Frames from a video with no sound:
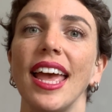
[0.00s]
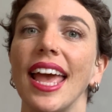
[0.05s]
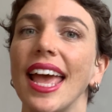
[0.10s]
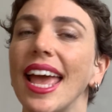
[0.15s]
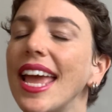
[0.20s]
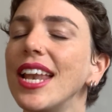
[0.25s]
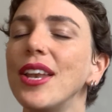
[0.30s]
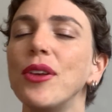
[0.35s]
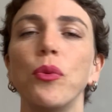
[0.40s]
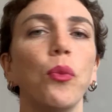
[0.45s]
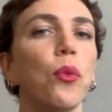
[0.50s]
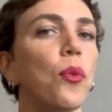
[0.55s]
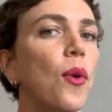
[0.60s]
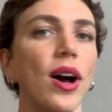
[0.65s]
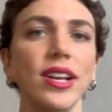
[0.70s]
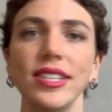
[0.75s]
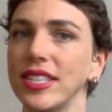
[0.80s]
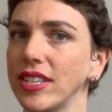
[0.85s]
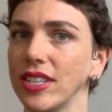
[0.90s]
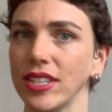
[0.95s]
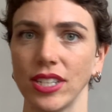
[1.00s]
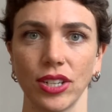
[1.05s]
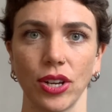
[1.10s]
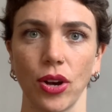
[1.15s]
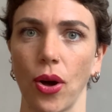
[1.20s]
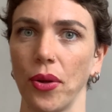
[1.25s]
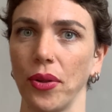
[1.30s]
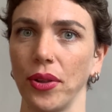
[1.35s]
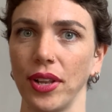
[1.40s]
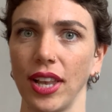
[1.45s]
It wasn't
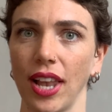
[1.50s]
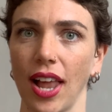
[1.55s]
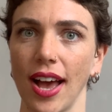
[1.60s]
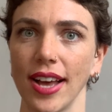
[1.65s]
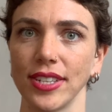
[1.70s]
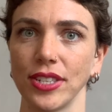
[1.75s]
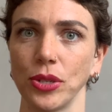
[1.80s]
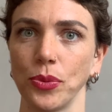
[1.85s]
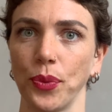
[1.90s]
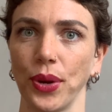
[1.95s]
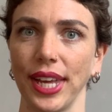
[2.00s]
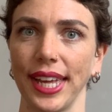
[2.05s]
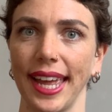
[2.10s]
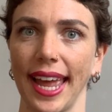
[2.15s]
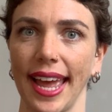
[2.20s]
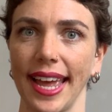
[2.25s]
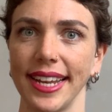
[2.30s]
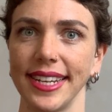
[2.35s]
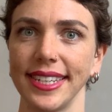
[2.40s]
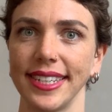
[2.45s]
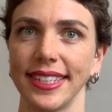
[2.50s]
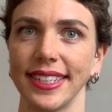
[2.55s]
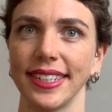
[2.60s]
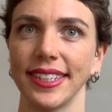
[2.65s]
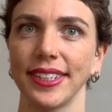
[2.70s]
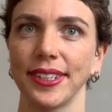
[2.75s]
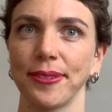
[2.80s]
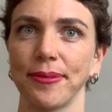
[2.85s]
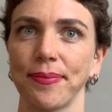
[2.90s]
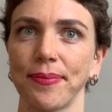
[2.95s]
cold last weekend.
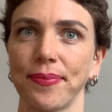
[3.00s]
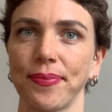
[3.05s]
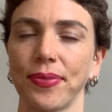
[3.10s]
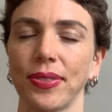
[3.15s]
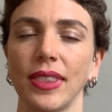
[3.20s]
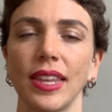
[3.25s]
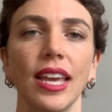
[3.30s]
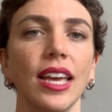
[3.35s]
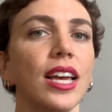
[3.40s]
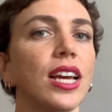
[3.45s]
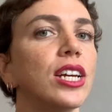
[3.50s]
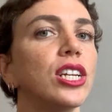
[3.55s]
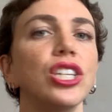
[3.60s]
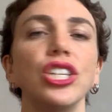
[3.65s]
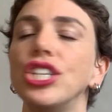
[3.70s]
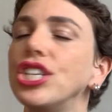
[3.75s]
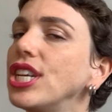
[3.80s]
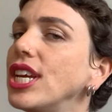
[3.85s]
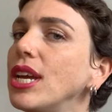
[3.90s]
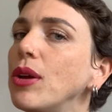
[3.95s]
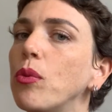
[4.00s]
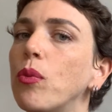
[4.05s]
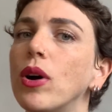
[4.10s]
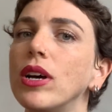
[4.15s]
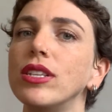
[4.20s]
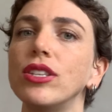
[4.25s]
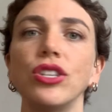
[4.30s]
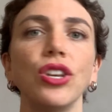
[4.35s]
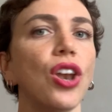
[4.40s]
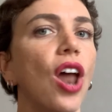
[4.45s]
She
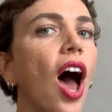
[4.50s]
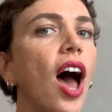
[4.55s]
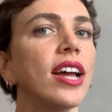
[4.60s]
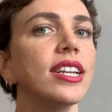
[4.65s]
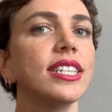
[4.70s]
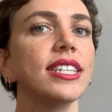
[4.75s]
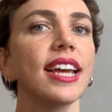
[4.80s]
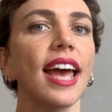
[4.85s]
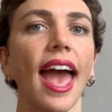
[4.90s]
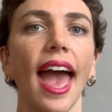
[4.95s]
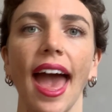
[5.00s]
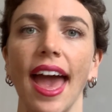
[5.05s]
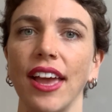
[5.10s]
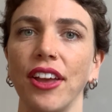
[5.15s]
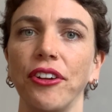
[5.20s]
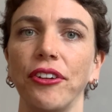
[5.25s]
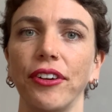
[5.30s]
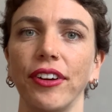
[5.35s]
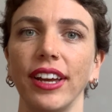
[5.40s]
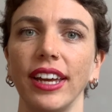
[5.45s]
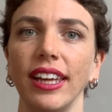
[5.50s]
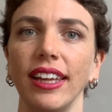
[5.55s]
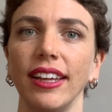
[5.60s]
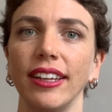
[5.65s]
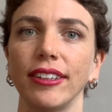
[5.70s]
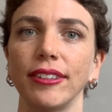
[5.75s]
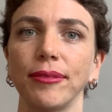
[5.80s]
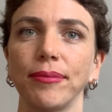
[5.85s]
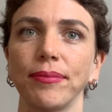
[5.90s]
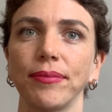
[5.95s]
was not angry.
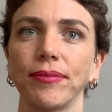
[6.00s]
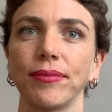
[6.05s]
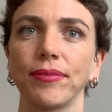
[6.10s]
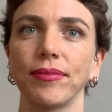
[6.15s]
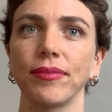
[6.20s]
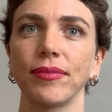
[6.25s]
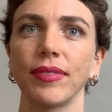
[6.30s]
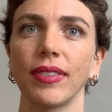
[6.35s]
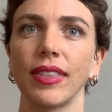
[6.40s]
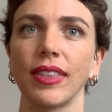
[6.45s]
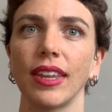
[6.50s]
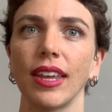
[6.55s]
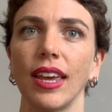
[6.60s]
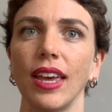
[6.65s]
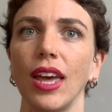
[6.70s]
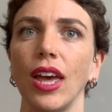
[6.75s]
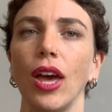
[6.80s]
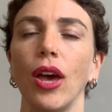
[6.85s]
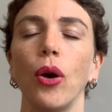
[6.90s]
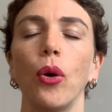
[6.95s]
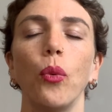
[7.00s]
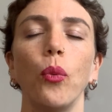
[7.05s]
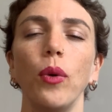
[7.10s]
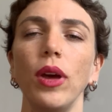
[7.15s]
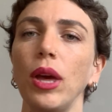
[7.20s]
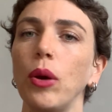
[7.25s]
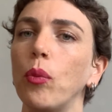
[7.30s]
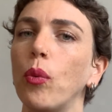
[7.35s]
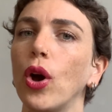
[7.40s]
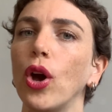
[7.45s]

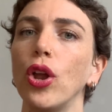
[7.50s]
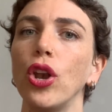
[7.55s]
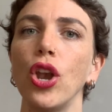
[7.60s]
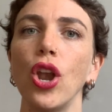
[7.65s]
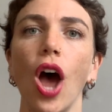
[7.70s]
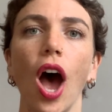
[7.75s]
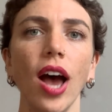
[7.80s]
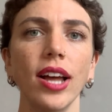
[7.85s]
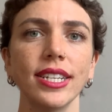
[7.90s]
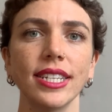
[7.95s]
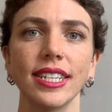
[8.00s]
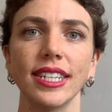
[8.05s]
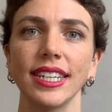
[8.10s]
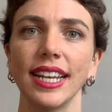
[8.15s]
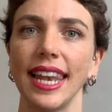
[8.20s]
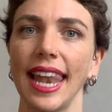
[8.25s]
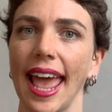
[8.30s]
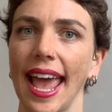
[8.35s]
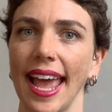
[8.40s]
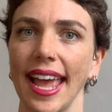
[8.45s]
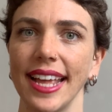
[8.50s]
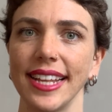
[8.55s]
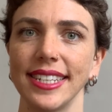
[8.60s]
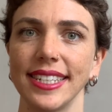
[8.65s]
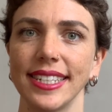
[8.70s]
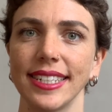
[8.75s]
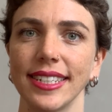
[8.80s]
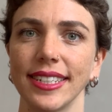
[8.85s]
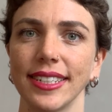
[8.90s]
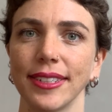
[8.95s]
We were not late.
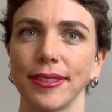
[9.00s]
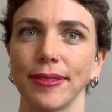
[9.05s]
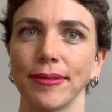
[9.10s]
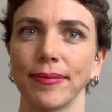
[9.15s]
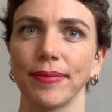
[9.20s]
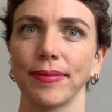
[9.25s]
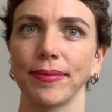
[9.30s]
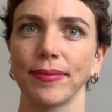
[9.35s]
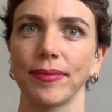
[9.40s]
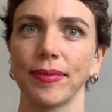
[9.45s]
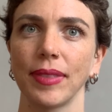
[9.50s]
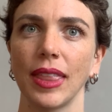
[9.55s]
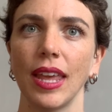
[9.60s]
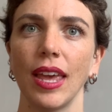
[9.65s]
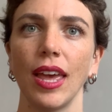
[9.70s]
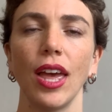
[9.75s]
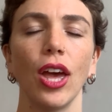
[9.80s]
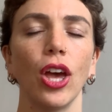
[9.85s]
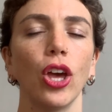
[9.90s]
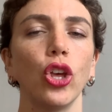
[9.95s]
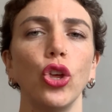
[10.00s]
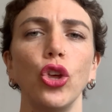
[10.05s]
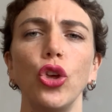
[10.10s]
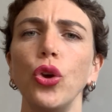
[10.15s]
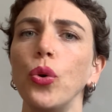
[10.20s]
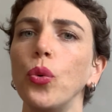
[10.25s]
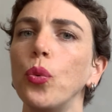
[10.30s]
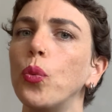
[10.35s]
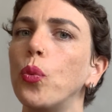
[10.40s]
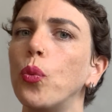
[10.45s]

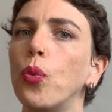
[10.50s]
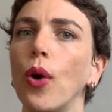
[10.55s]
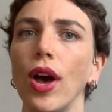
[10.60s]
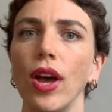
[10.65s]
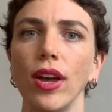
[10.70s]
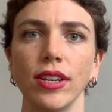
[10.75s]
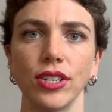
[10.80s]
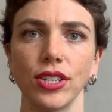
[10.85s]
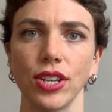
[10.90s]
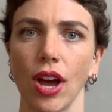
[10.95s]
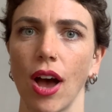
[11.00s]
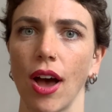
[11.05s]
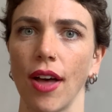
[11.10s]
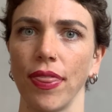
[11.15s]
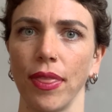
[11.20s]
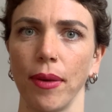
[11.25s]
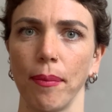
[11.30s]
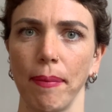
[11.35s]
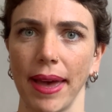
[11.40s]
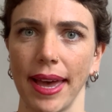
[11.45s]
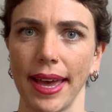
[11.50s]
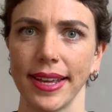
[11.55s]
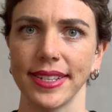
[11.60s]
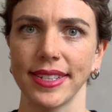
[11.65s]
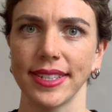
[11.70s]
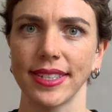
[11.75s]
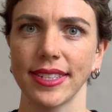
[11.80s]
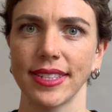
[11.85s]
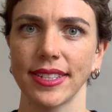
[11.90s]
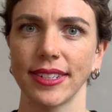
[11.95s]
You weren't on the
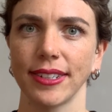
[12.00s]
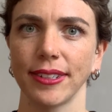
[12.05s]
bus.